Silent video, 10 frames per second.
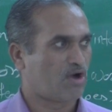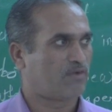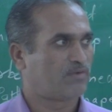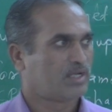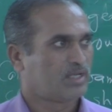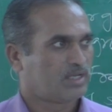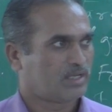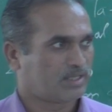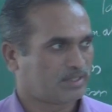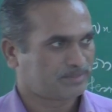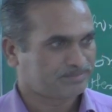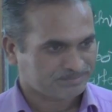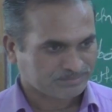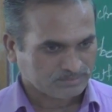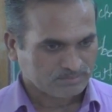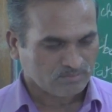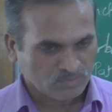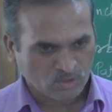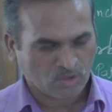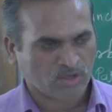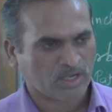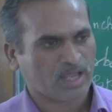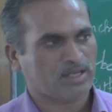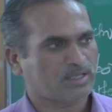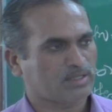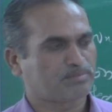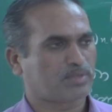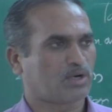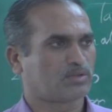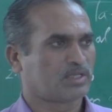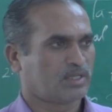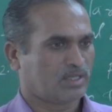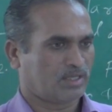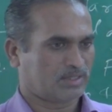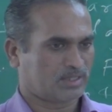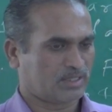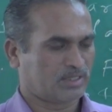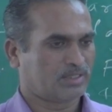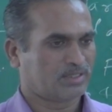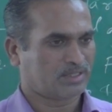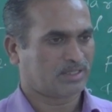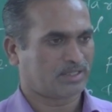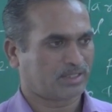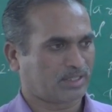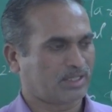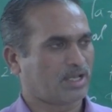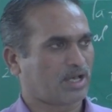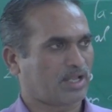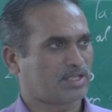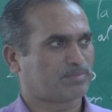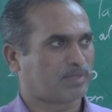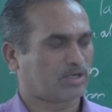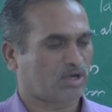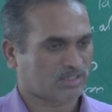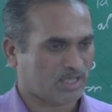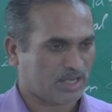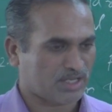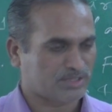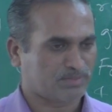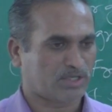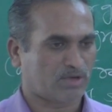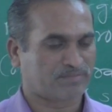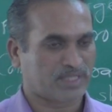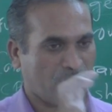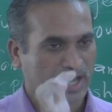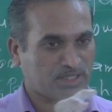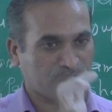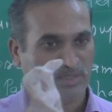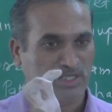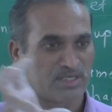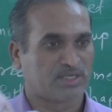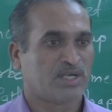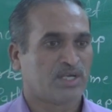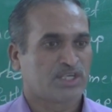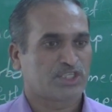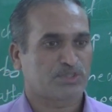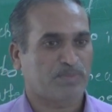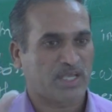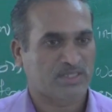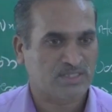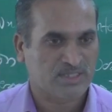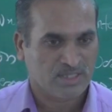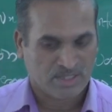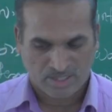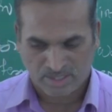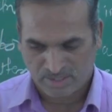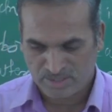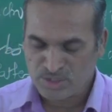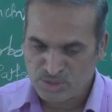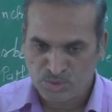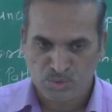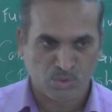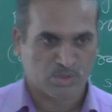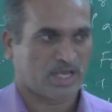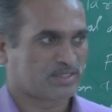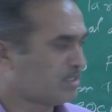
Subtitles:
of organic compound, the rearrangement or the arrangement of the atom in a space is known as